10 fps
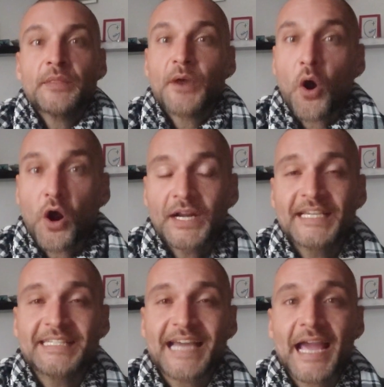The
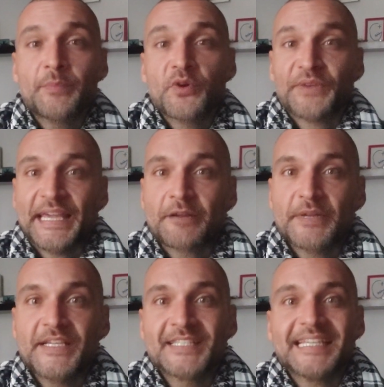archetype of
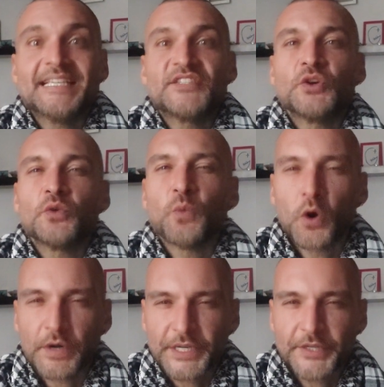Aries is the
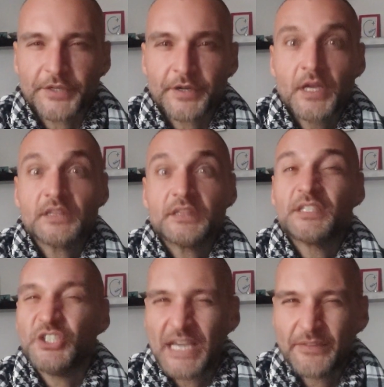warrior, the
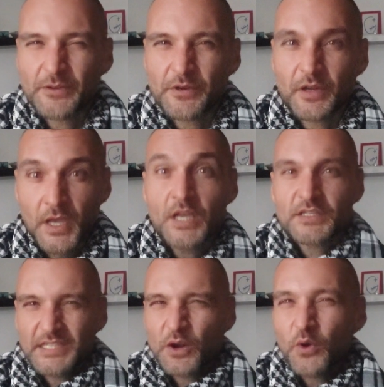general,
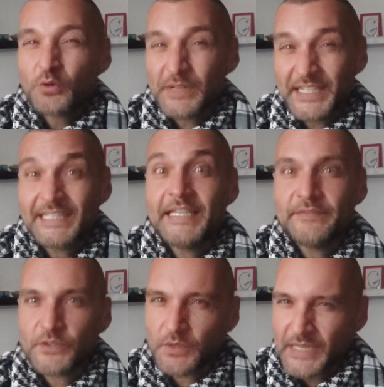so it already
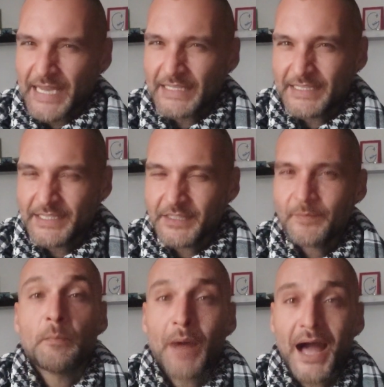gives you an idea.
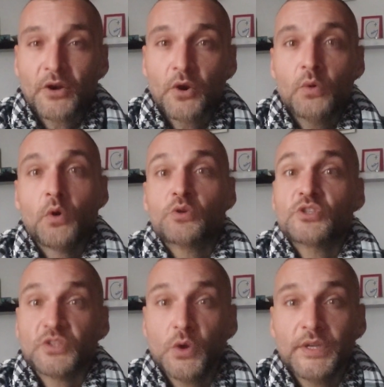The motto or
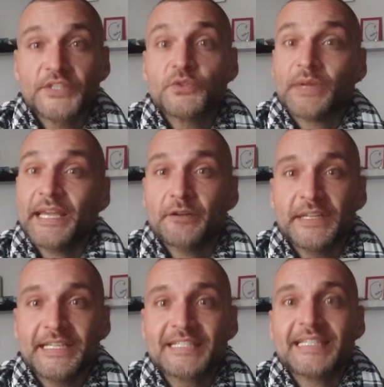slogan to
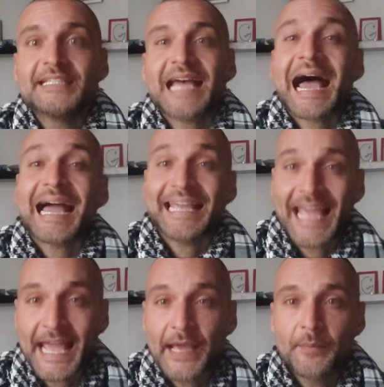Aries is I
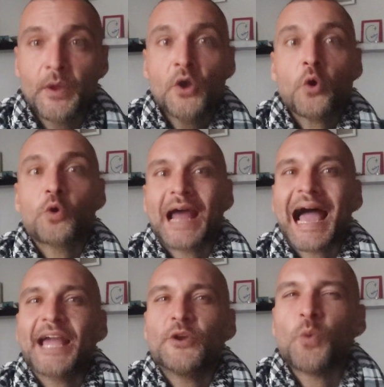am or
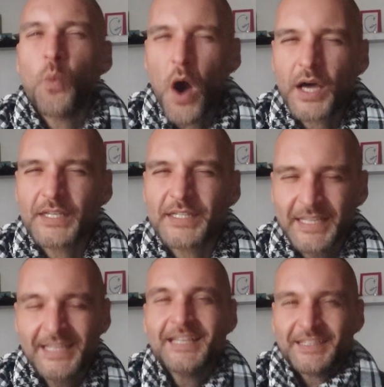I want.
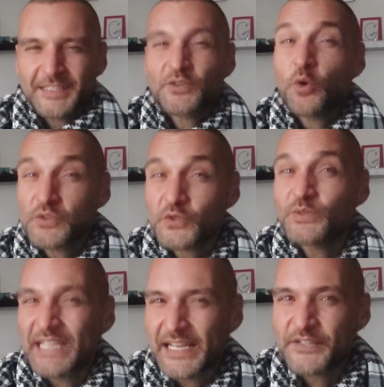This also
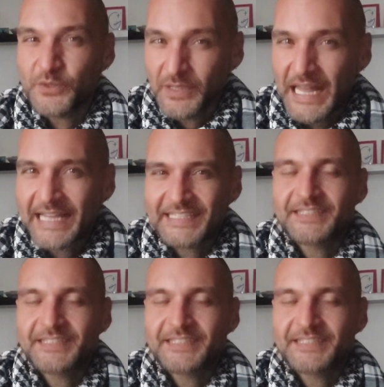tells you a lot.